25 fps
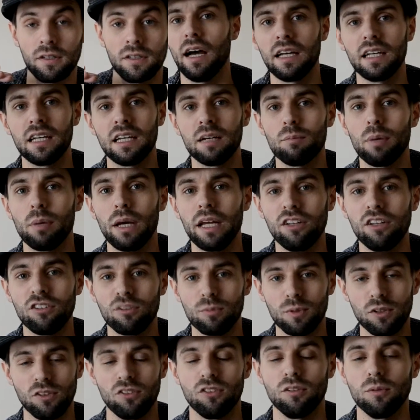I get pains
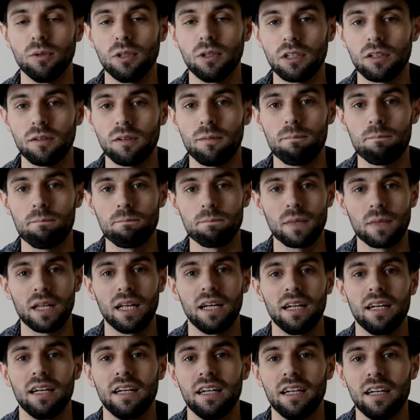in my stomach.
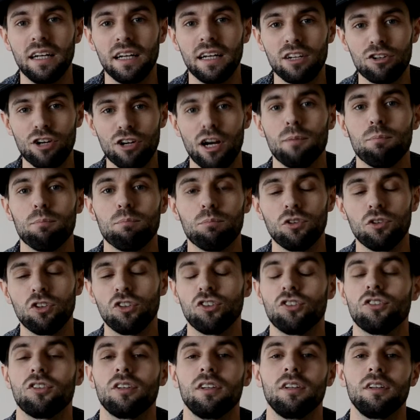
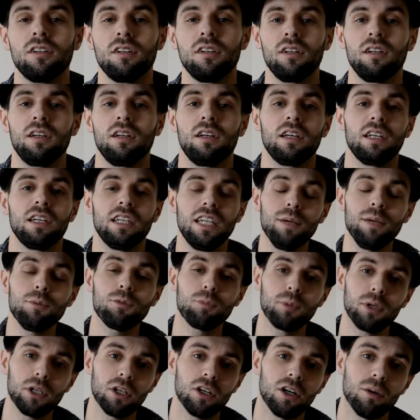Cramps,
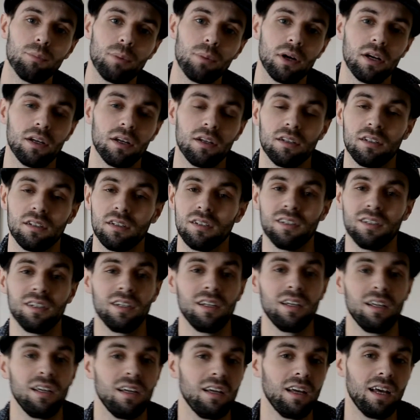keeps me up.
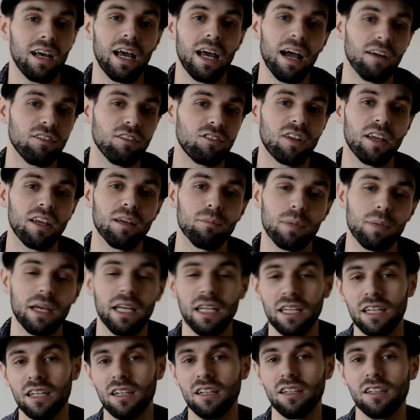I have to take
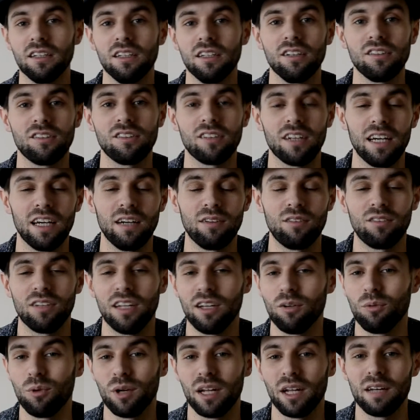painkillers, I have
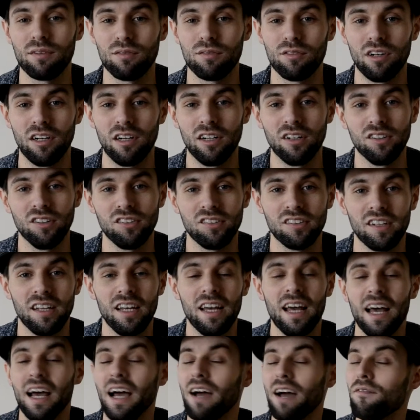to take whatever else.
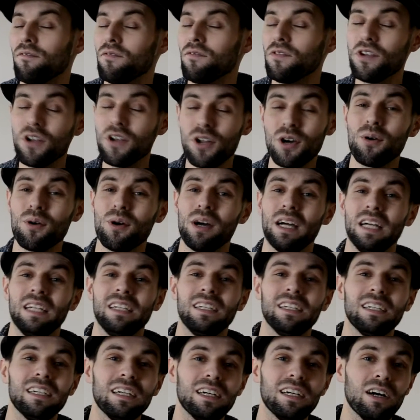I have no
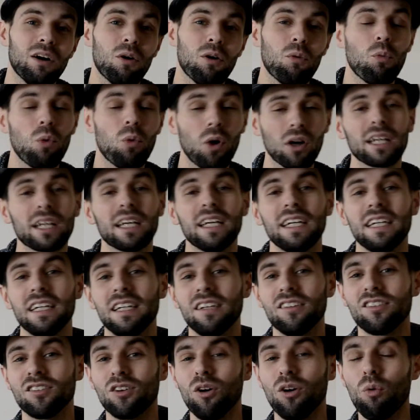idea what it
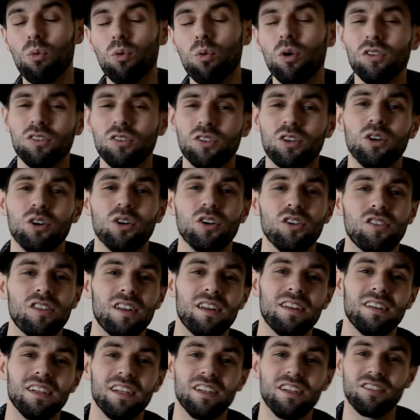is or what's
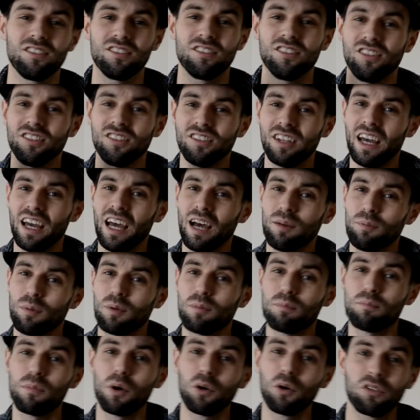causing this just to
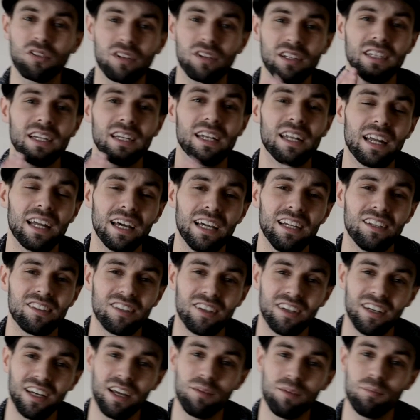happen mostly at night
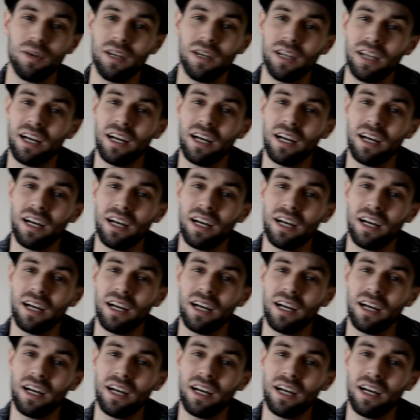time.